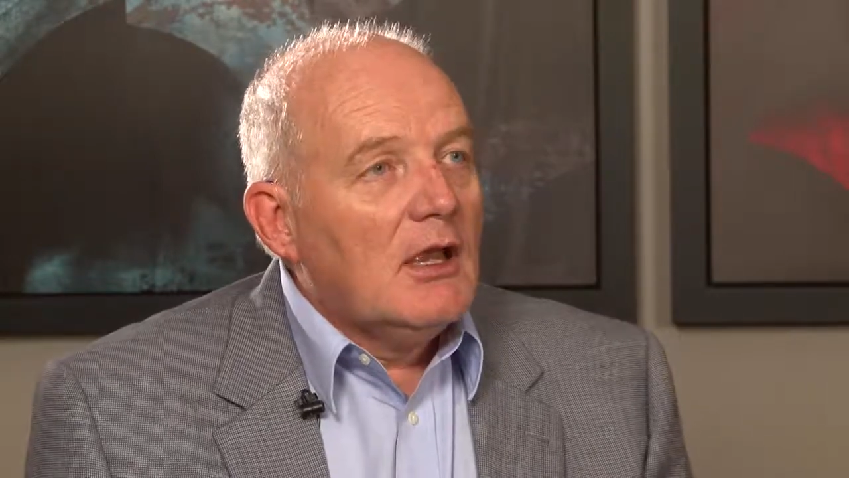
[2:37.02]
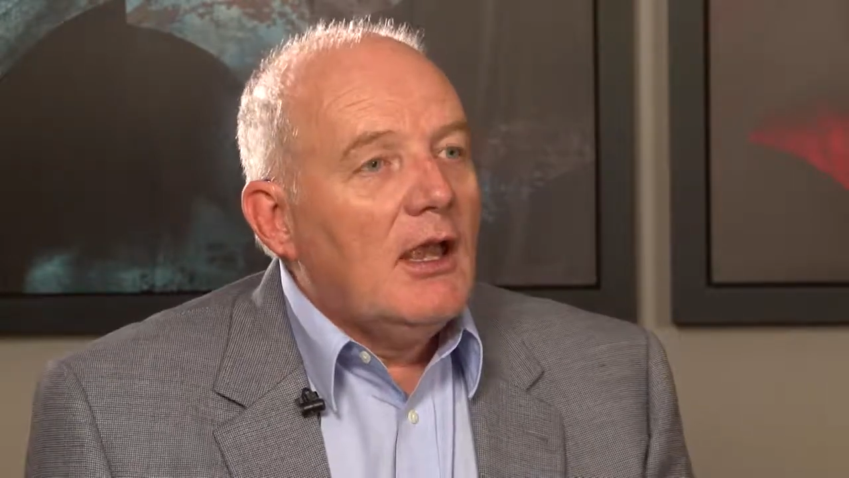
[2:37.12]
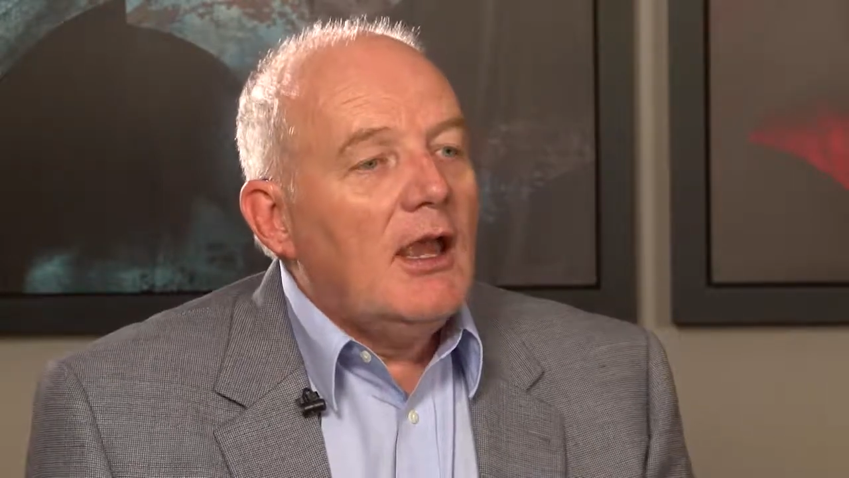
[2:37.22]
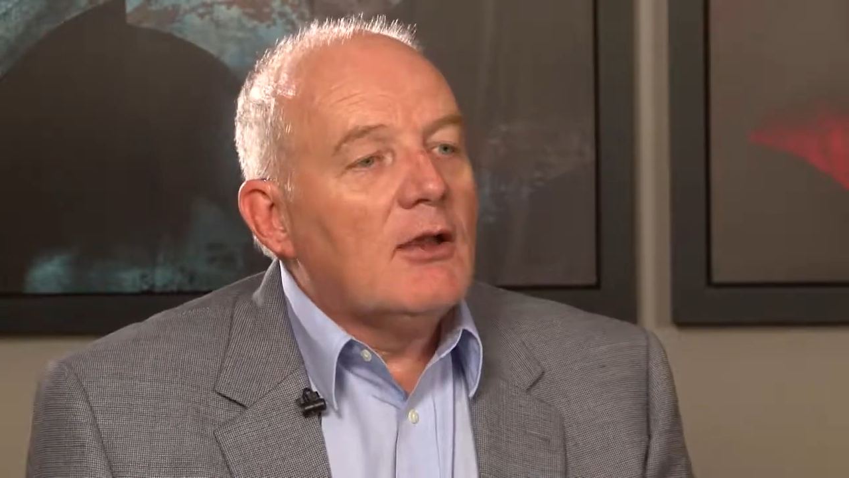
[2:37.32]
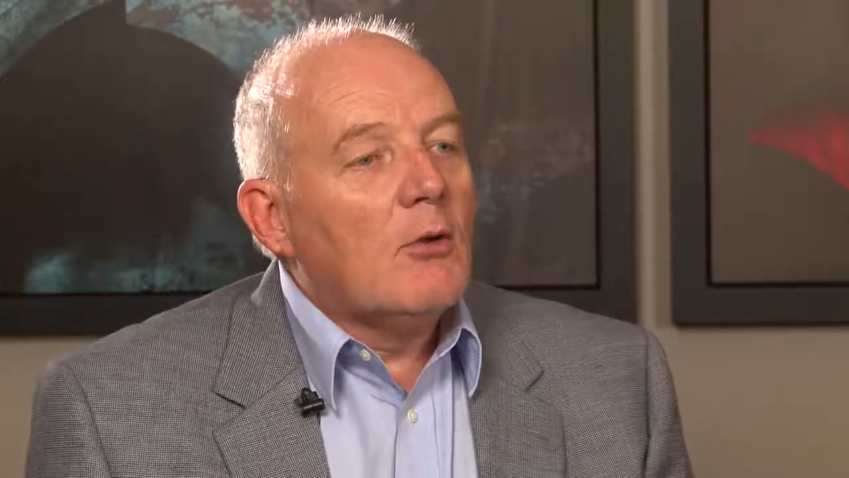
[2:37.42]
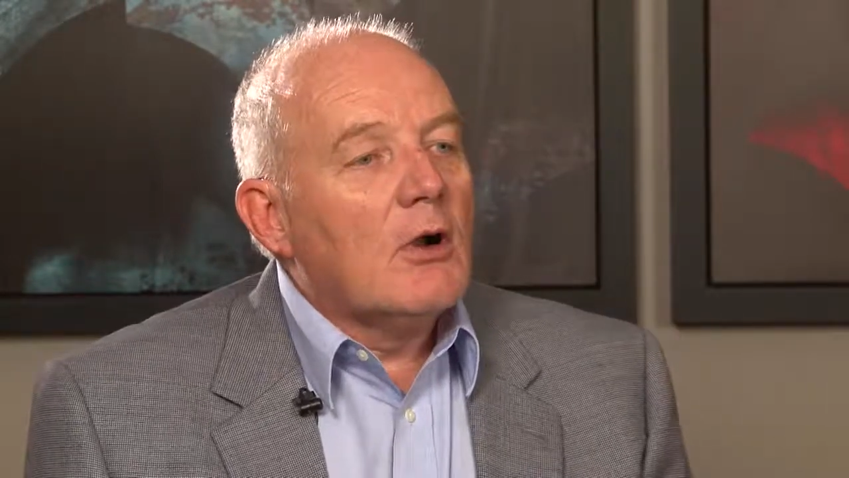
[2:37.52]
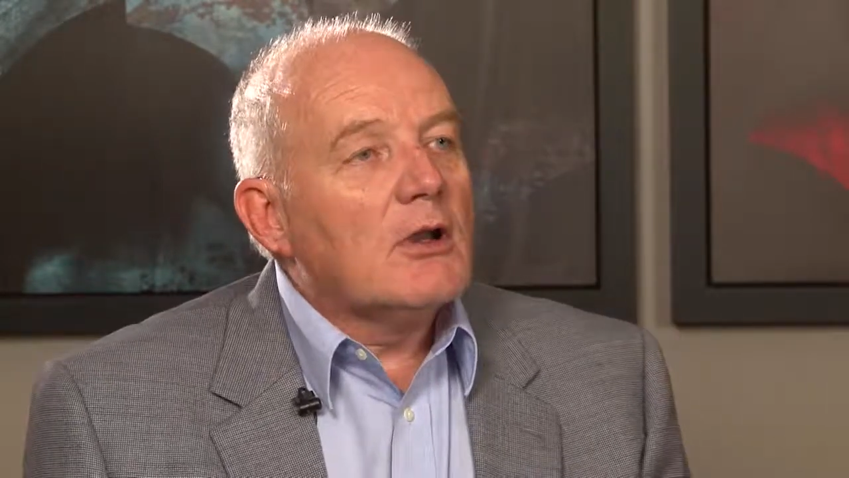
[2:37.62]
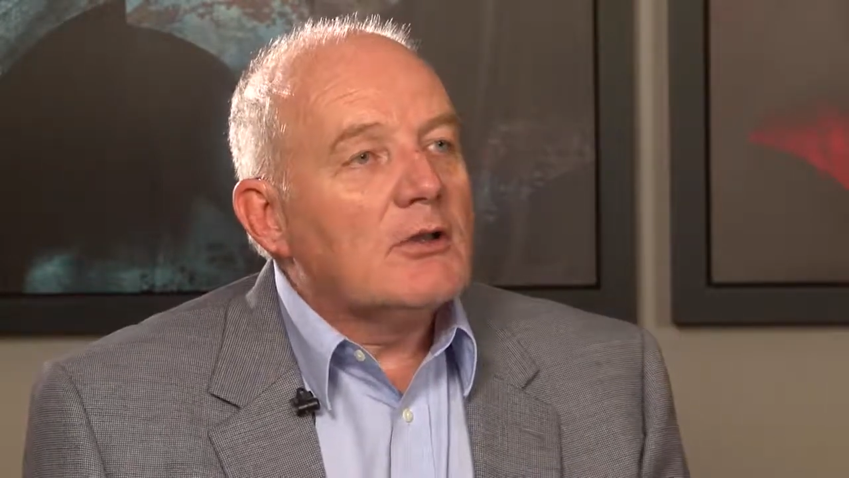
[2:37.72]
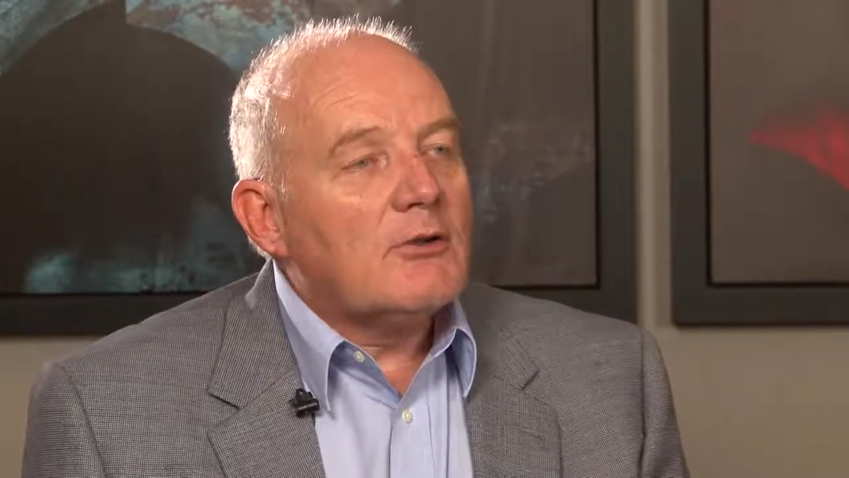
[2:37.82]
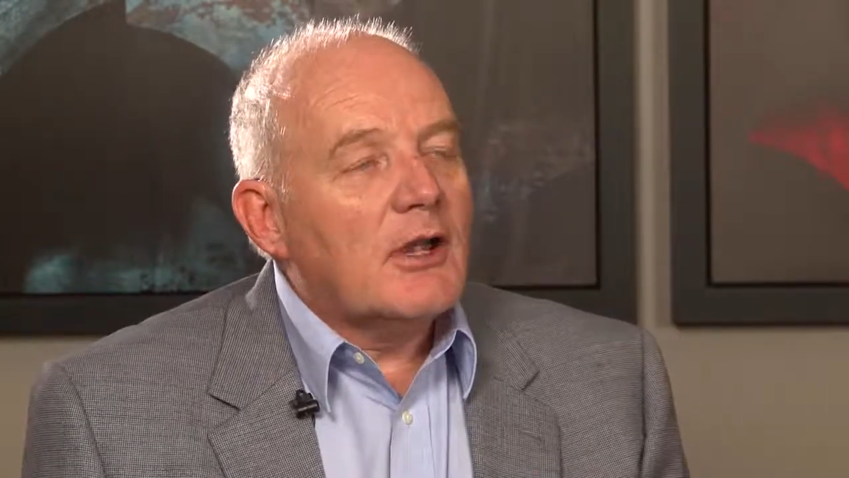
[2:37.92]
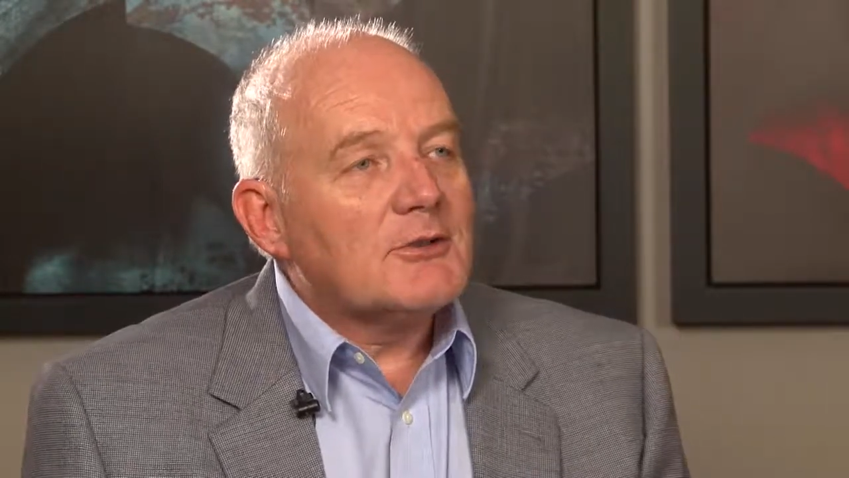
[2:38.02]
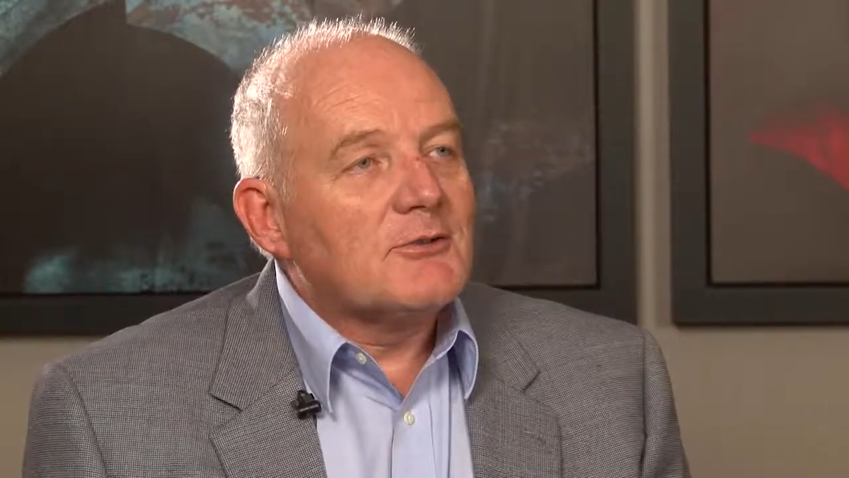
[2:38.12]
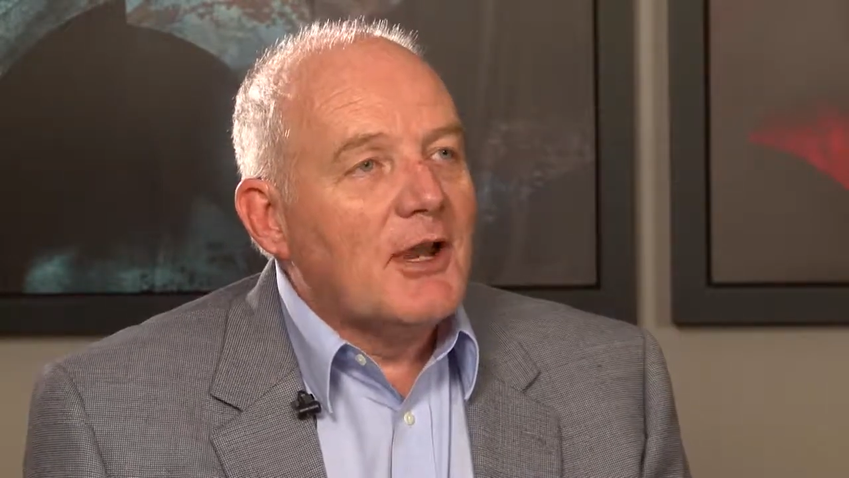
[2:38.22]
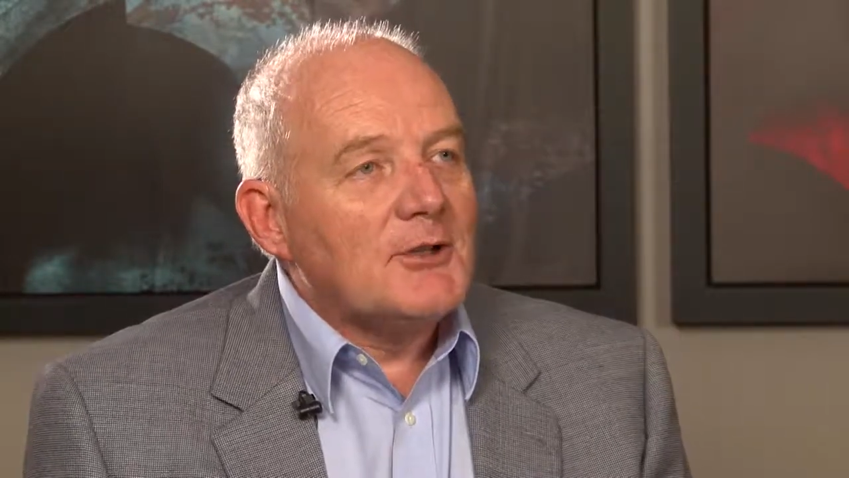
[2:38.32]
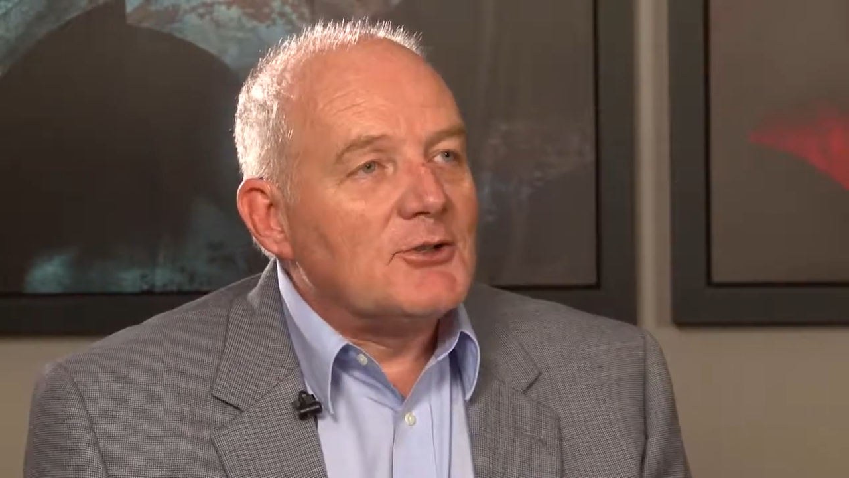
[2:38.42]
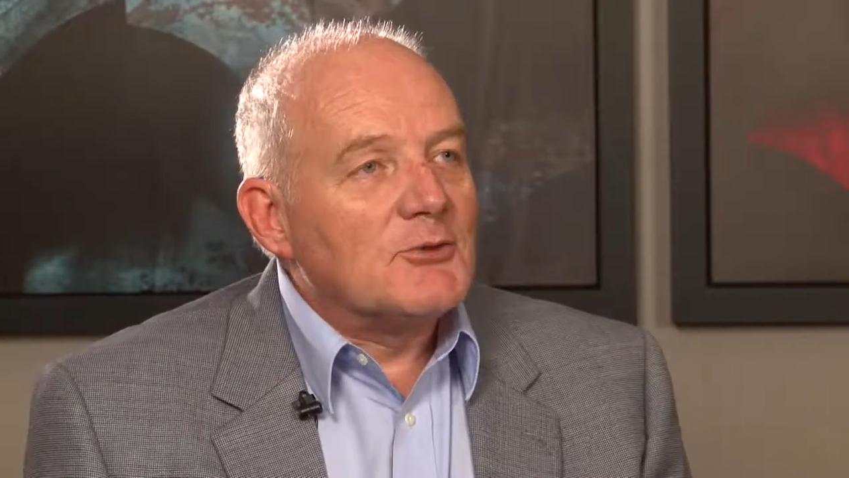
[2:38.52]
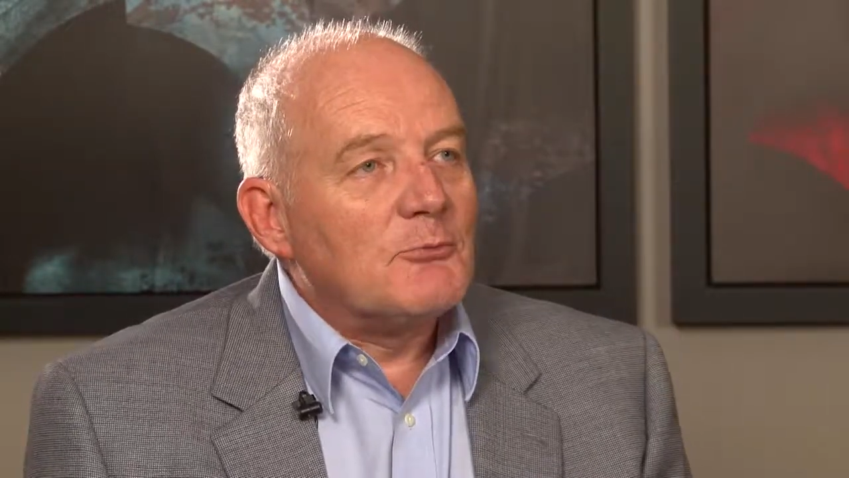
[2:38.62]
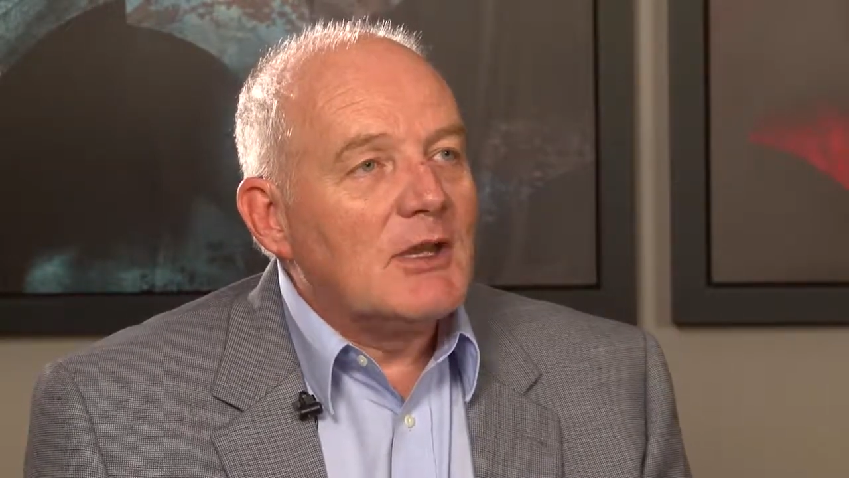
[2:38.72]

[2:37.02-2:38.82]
In order to trust strangers,